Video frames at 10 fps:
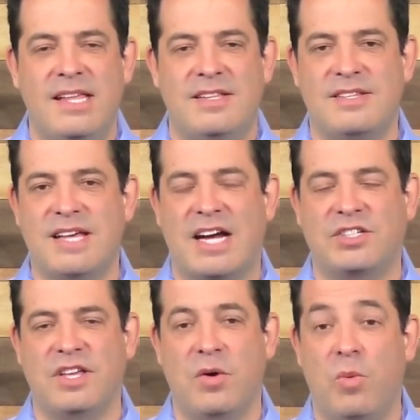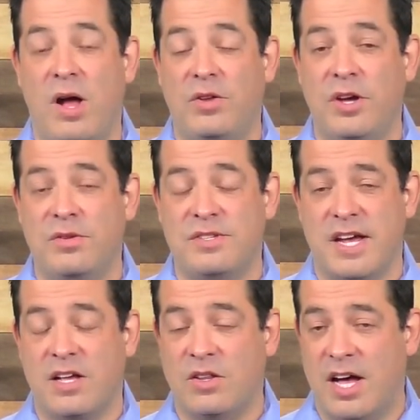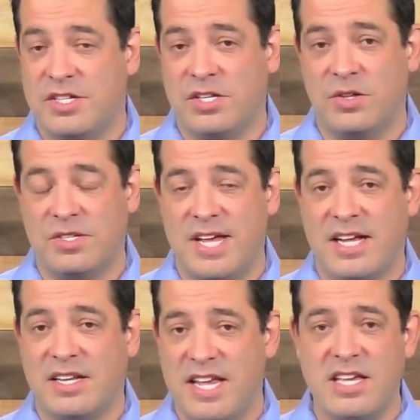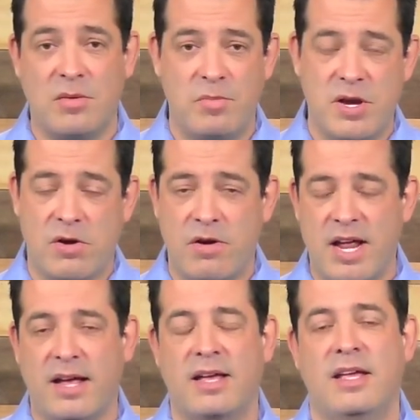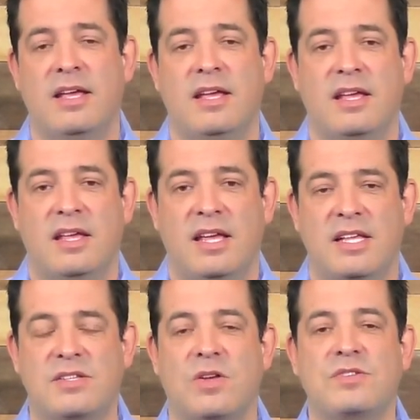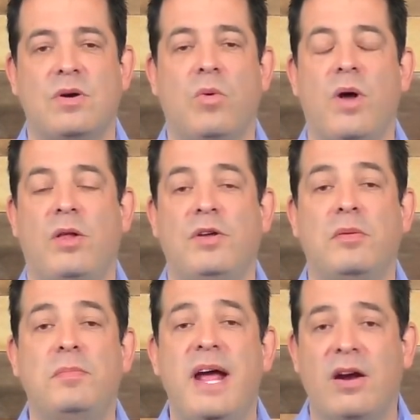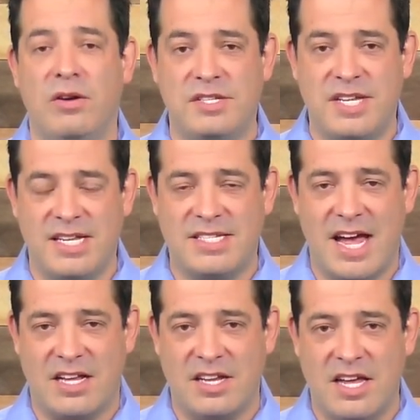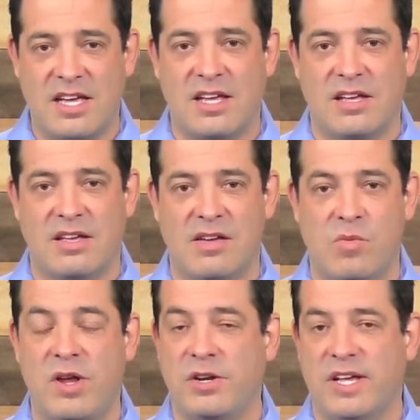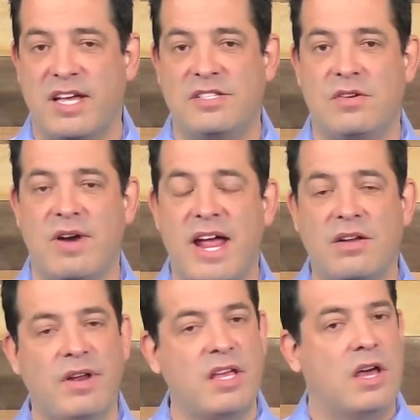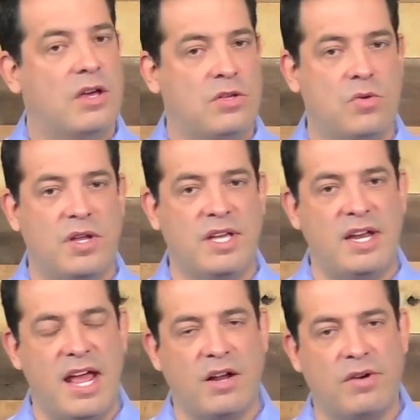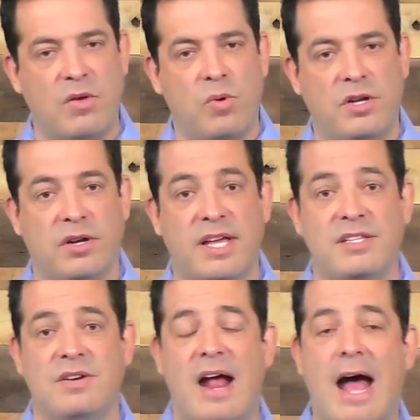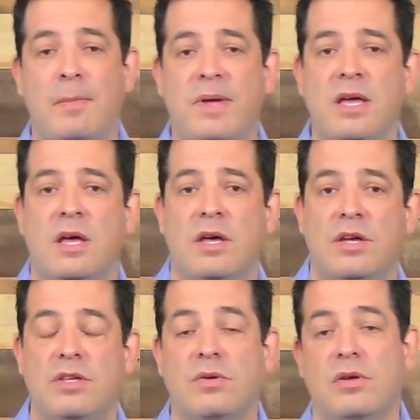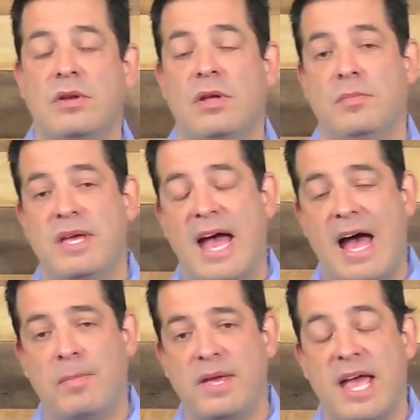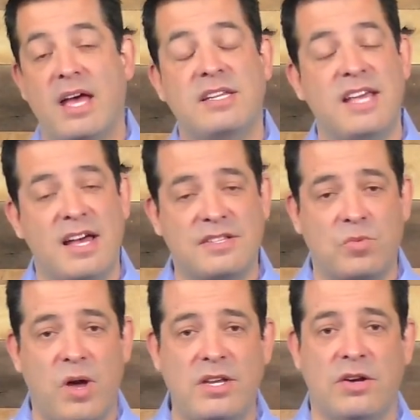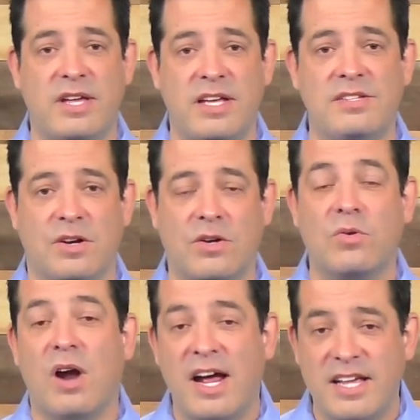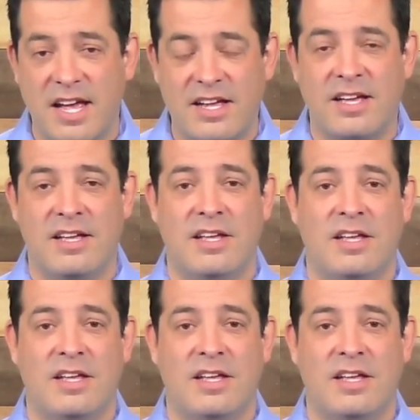This is actually a well-known psychological technique, mirroring. It's also a well-known parenting technique. When your kids are angry, you can get angry. When your kids are happy, you can be happy. And yes, when your kids are crying,